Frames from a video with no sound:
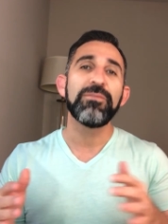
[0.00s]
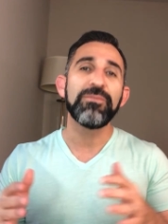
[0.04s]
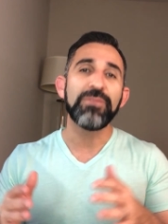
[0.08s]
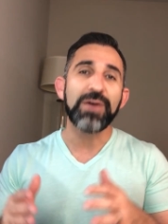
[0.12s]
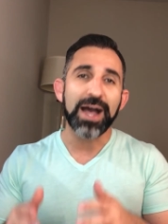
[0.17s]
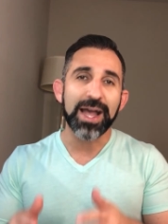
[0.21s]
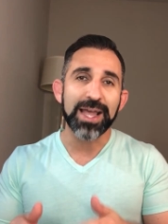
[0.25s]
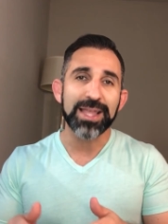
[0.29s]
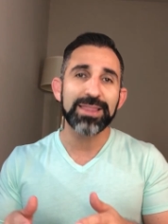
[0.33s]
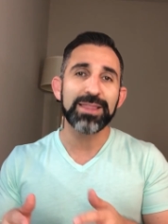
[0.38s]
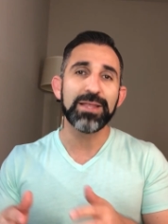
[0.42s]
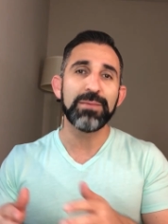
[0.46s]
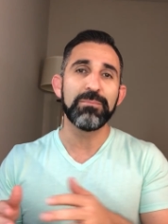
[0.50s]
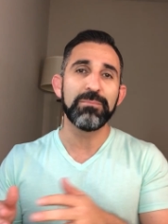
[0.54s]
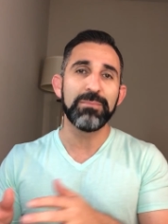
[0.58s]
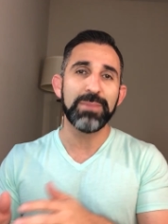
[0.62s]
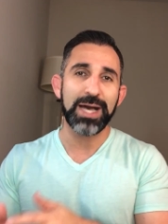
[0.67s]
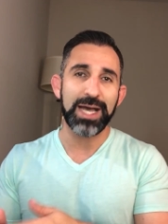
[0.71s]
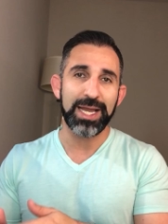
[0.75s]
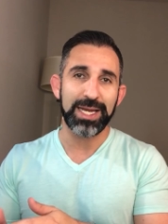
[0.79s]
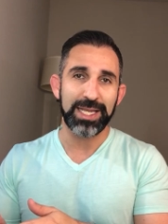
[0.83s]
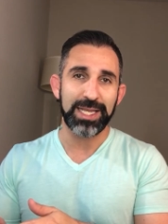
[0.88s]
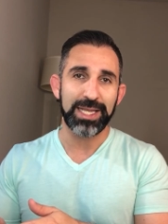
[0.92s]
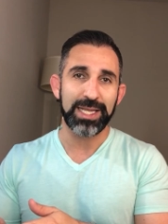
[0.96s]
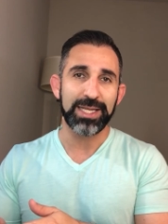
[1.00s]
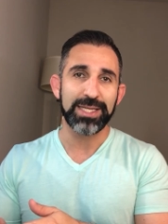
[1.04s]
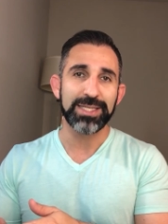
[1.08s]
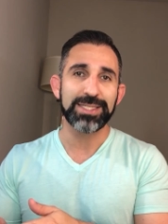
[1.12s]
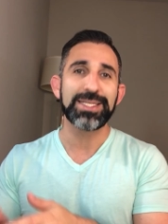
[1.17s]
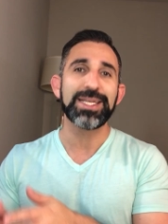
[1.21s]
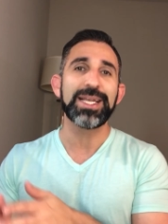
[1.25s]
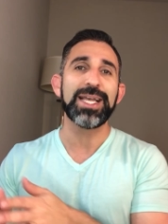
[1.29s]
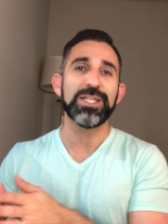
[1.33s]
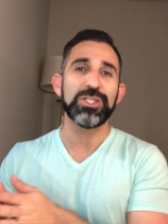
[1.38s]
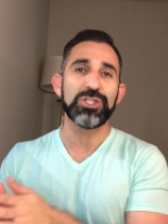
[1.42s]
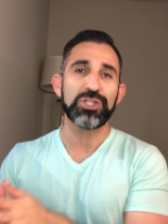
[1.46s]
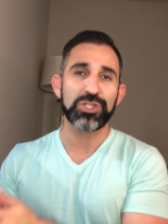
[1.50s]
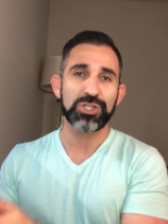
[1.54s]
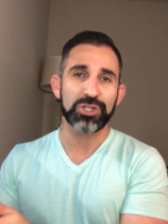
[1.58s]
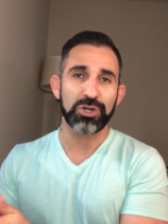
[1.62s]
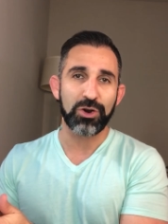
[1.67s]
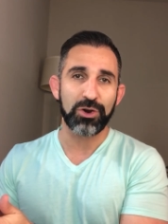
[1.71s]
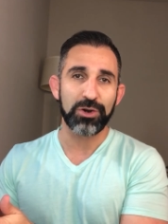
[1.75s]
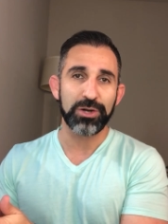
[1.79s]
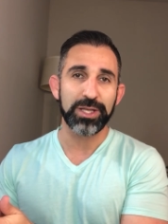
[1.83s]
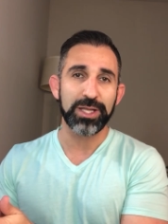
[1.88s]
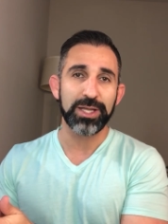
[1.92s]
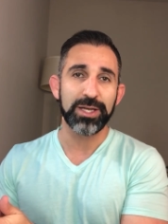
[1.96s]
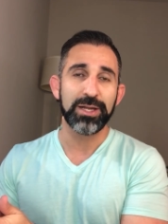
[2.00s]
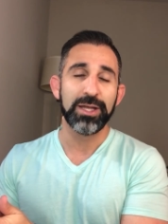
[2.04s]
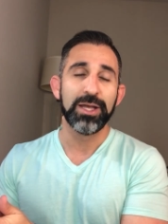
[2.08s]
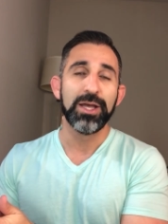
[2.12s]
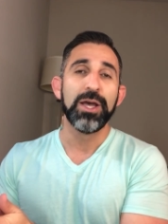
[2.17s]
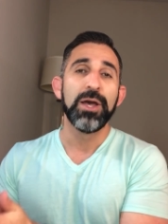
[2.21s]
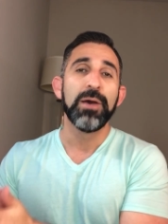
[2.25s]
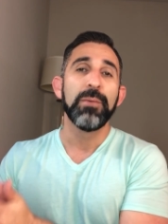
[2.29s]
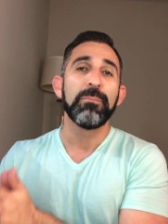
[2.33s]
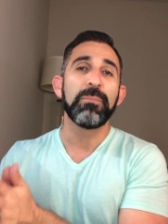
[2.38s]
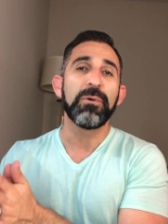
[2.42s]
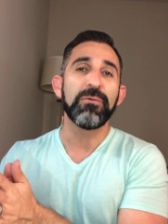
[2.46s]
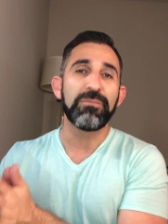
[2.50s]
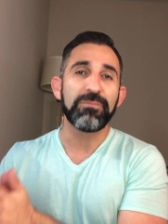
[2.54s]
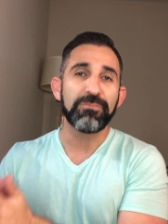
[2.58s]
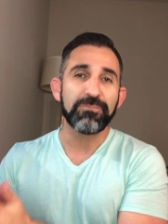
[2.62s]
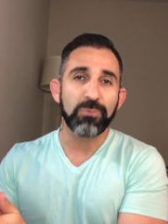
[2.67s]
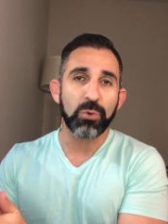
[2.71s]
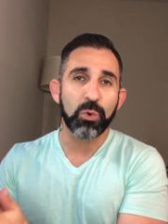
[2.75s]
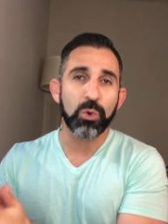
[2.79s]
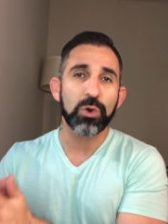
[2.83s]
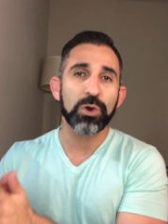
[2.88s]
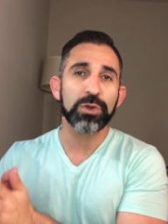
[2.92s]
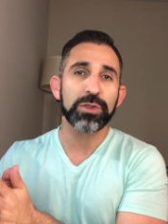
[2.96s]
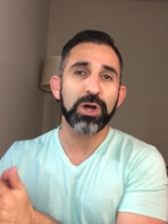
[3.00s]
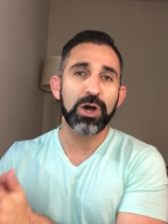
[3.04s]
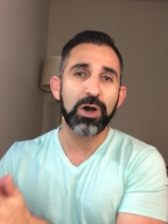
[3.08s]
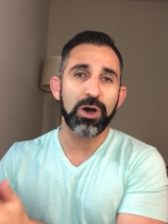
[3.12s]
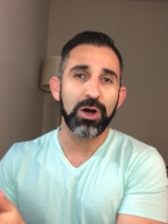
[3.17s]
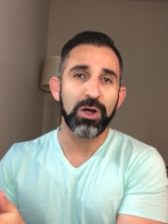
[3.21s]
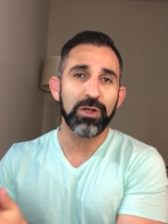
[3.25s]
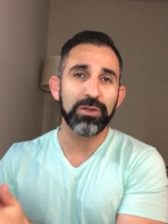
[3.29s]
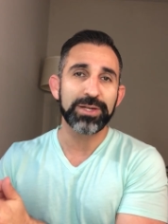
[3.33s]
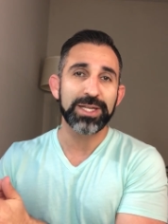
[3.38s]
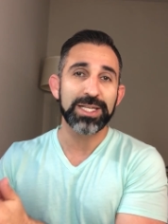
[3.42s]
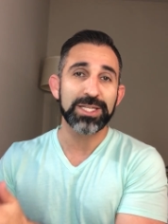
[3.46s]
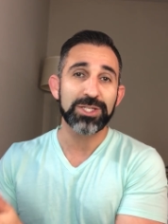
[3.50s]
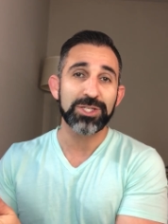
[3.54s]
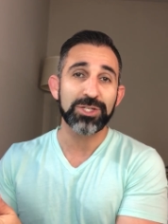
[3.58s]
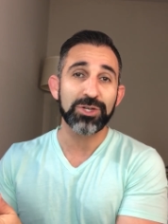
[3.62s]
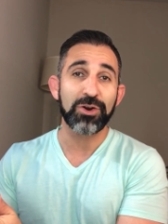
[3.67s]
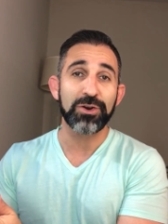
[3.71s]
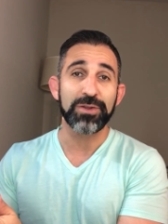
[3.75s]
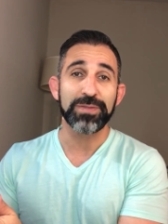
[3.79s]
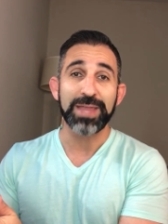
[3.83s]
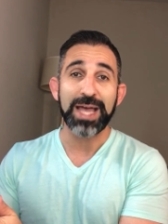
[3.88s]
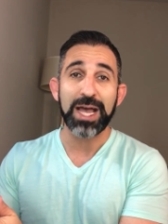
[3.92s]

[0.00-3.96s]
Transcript: find the money to get started before the holidays start.